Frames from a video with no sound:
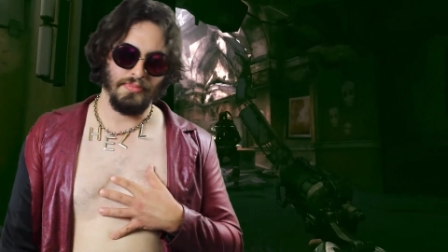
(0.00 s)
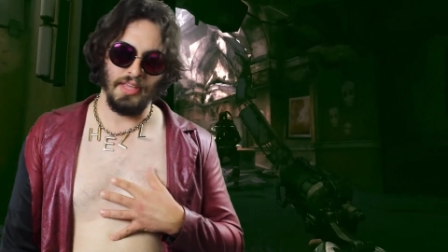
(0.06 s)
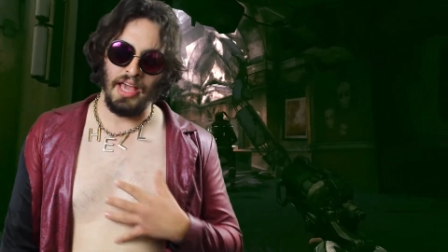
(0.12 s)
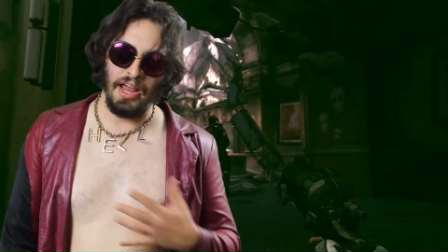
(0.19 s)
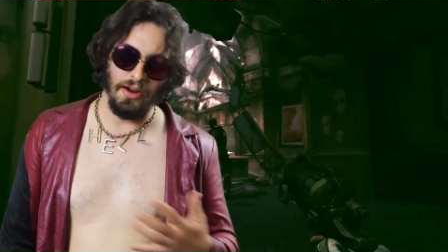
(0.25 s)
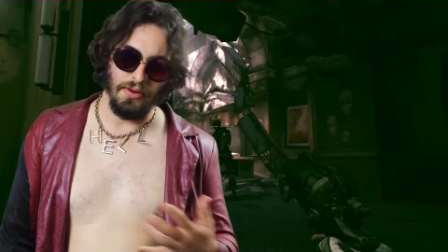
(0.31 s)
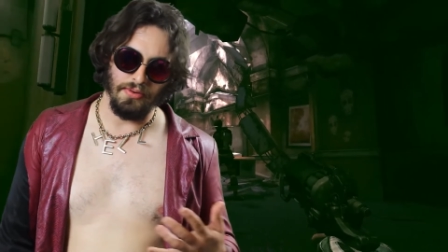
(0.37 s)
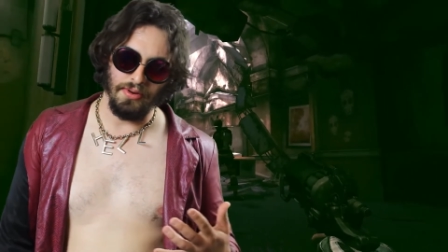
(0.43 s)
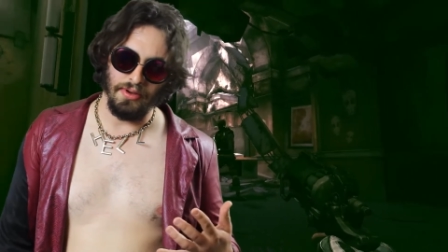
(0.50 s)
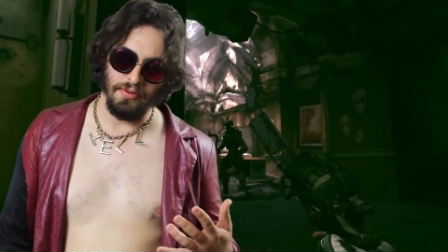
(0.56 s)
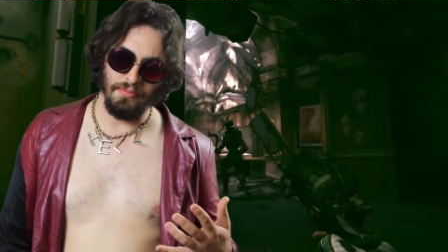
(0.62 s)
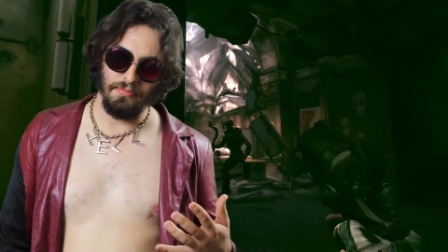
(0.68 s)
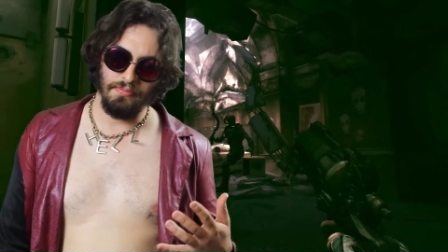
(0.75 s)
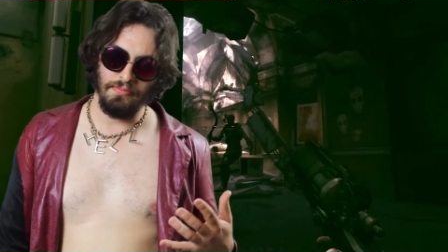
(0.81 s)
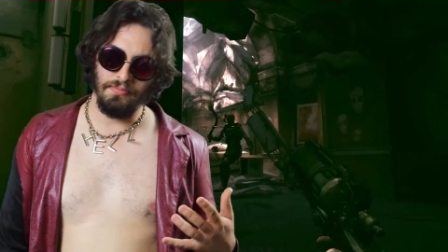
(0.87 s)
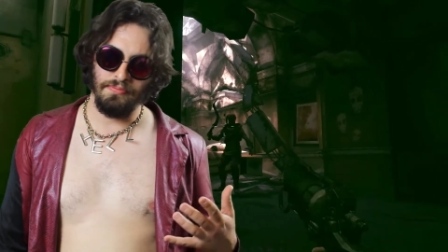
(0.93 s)
I don't know.
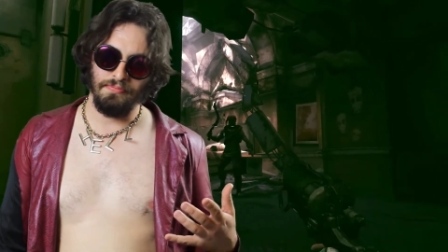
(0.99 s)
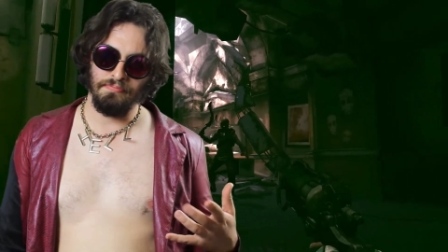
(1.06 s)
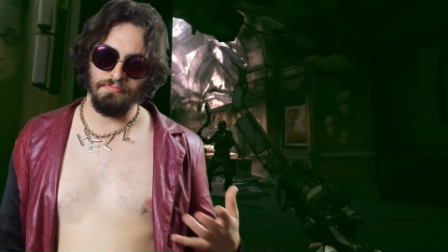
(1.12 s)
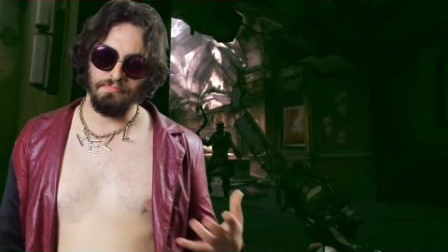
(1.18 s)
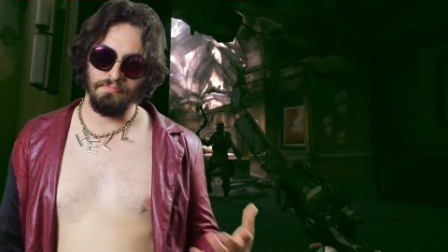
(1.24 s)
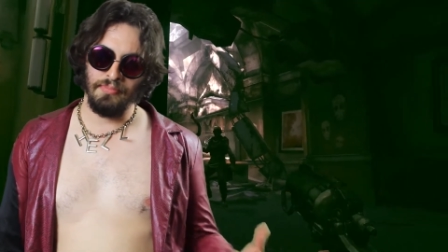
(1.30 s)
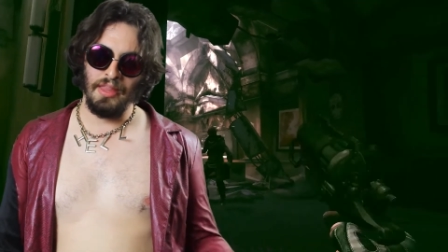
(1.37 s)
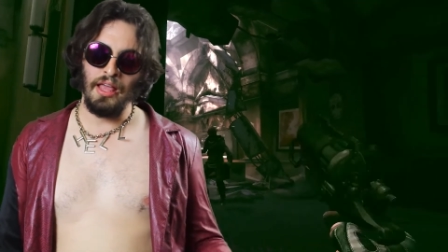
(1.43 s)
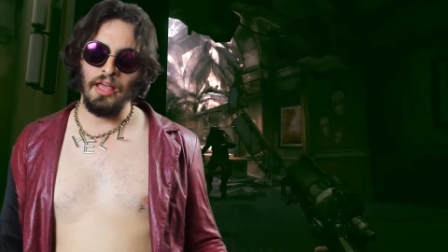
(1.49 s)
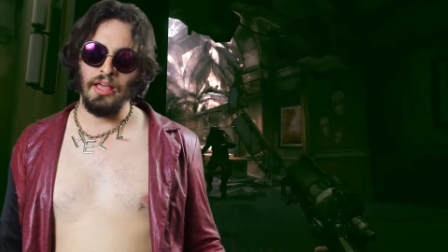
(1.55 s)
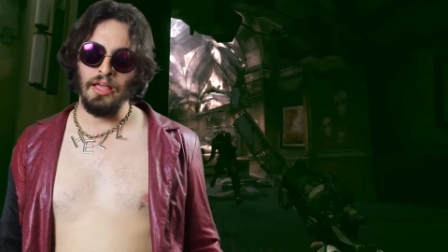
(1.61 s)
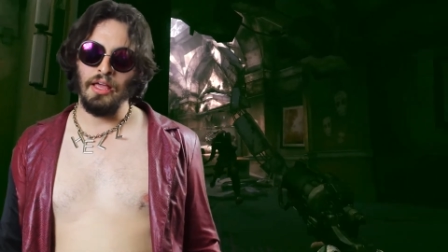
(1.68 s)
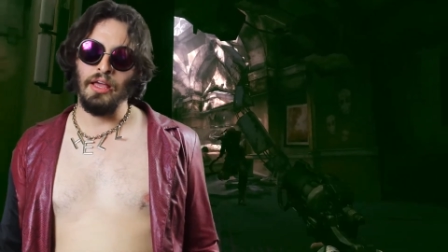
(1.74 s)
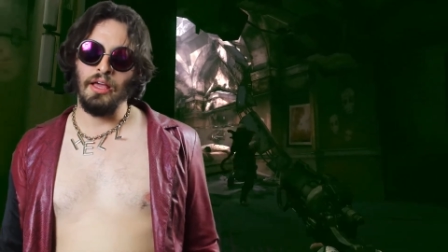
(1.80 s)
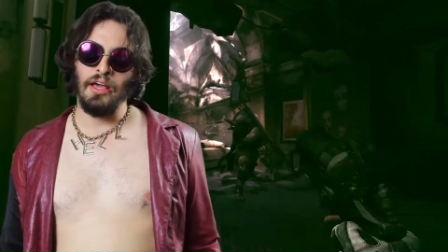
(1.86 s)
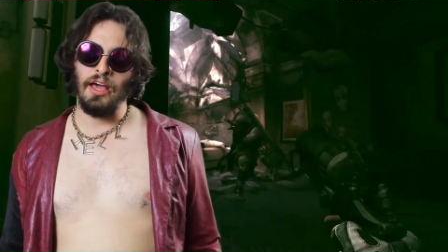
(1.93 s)

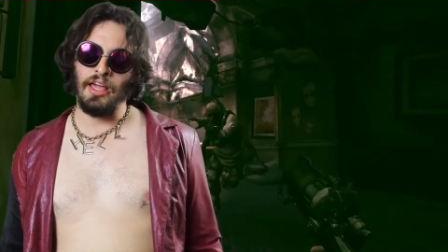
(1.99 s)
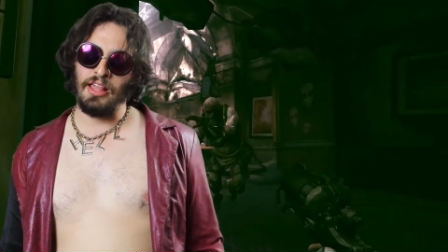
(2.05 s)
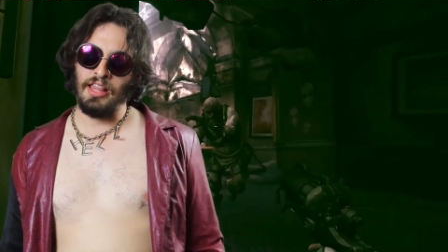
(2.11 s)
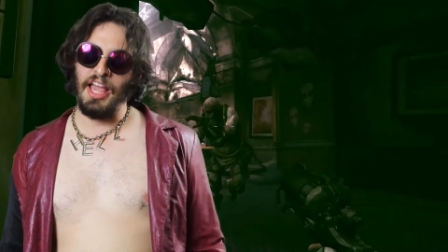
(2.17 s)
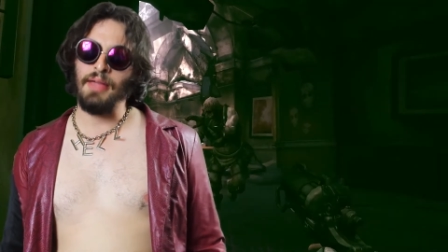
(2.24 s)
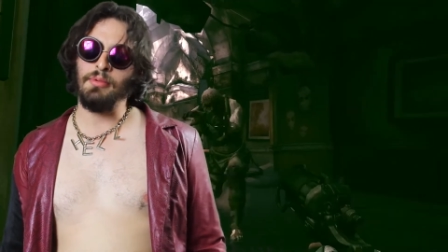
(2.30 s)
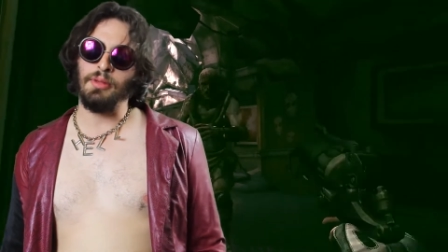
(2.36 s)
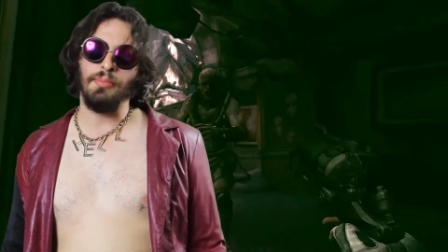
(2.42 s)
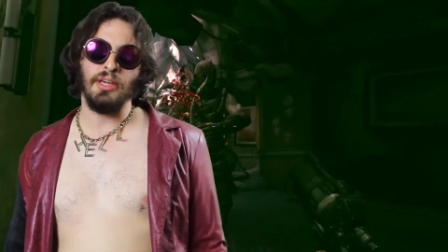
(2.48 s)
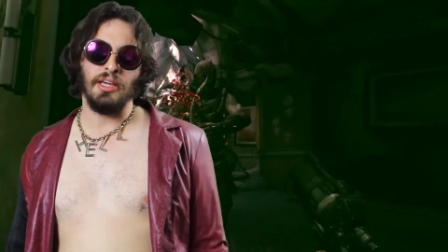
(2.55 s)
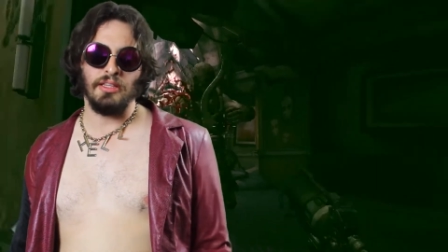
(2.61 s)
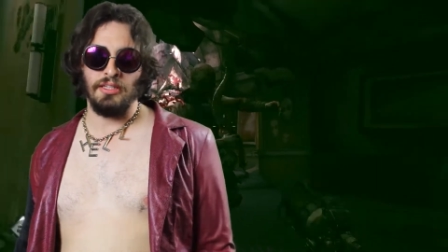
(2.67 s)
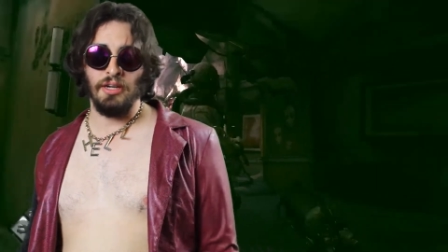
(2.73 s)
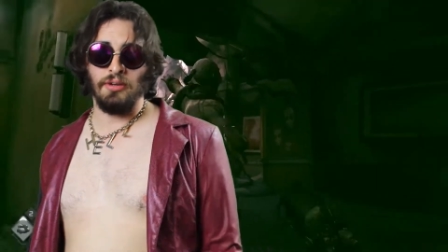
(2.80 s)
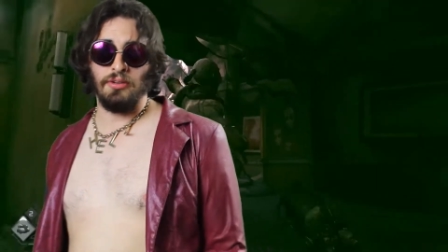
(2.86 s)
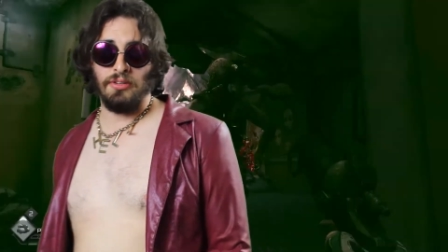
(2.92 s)
I claim to be
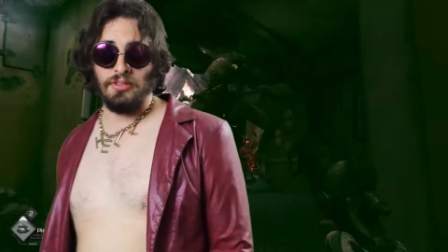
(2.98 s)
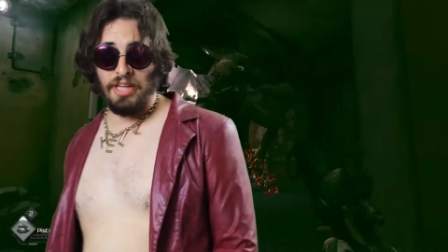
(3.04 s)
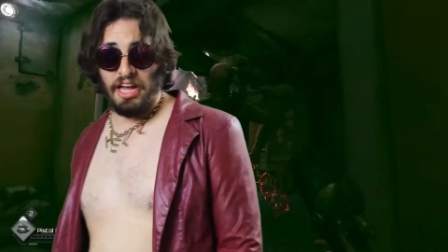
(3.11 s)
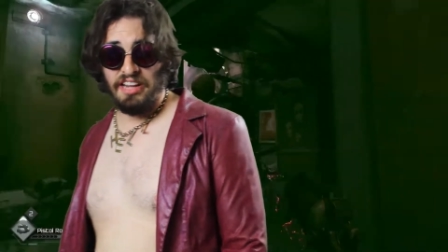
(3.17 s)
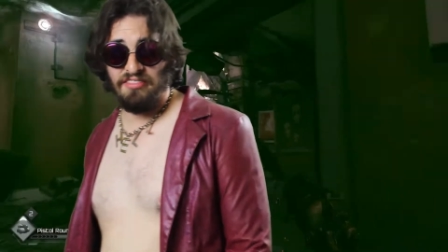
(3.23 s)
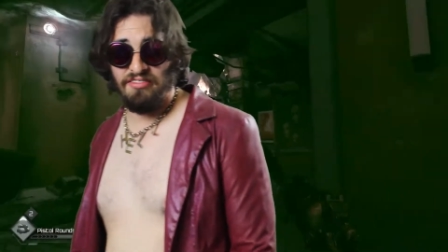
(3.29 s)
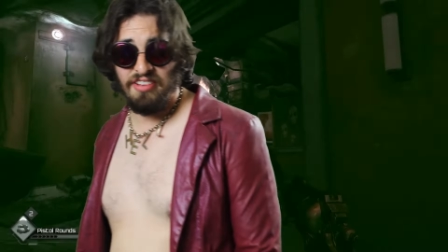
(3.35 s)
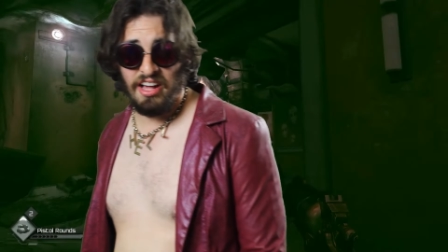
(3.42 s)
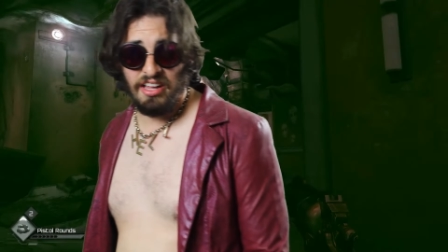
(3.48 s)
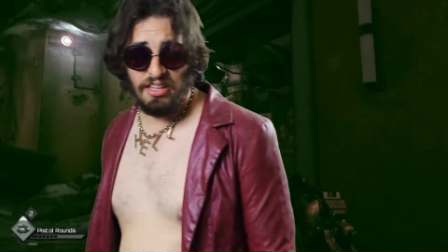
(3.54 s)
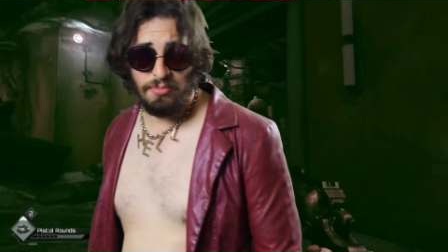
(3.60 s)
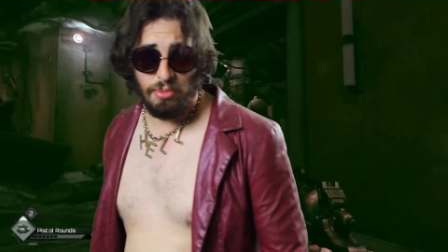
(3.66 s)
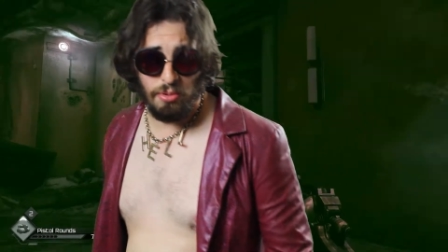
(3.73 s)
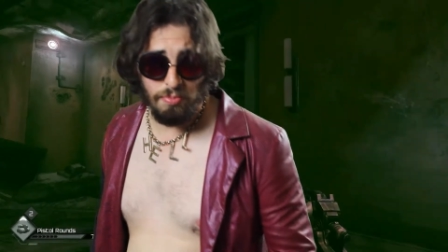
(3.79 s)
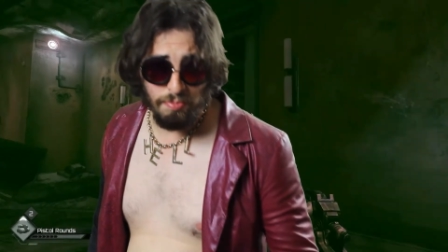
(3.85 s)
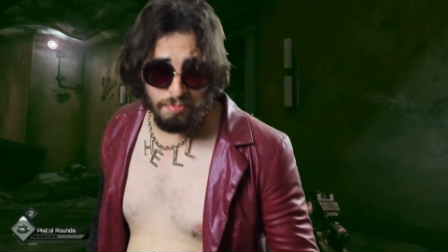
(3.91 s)
eternal, not
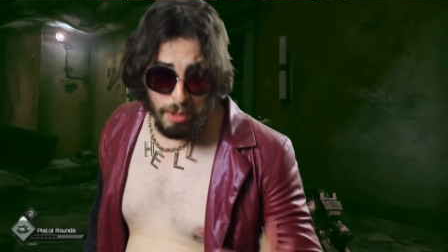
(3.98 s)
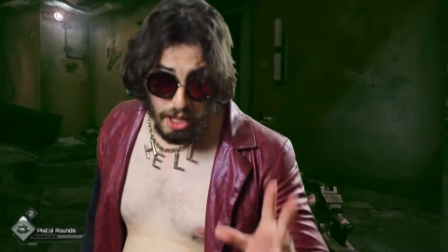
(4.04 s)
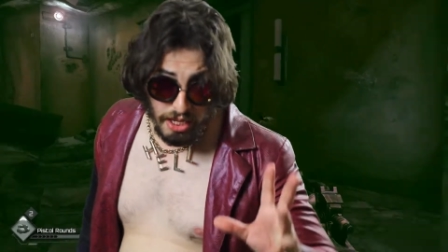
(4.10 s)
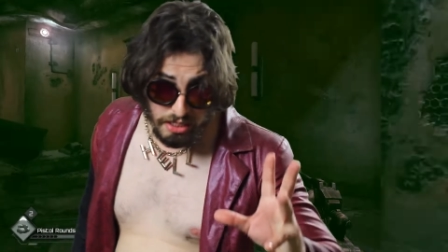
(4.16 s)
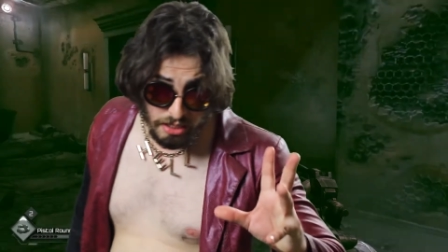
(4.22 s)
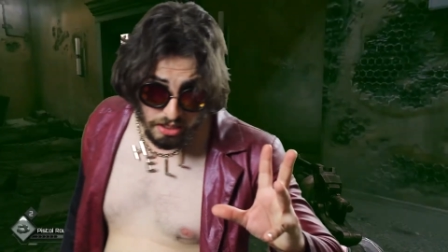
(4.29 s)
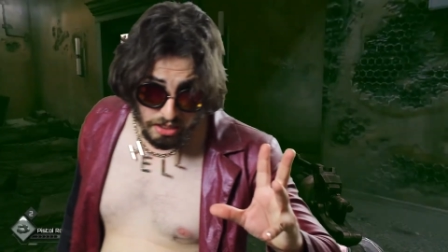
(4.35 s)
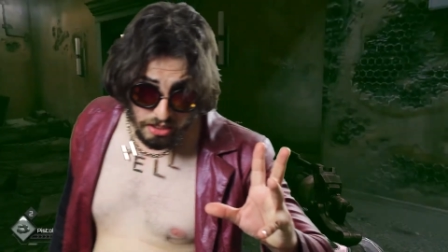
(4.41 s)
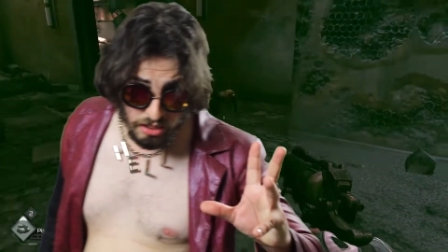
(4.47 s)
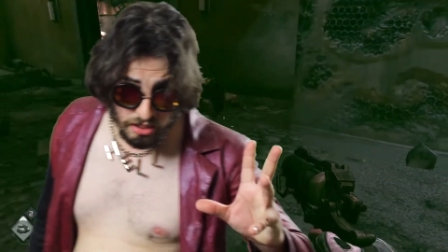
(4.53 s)
infallible, but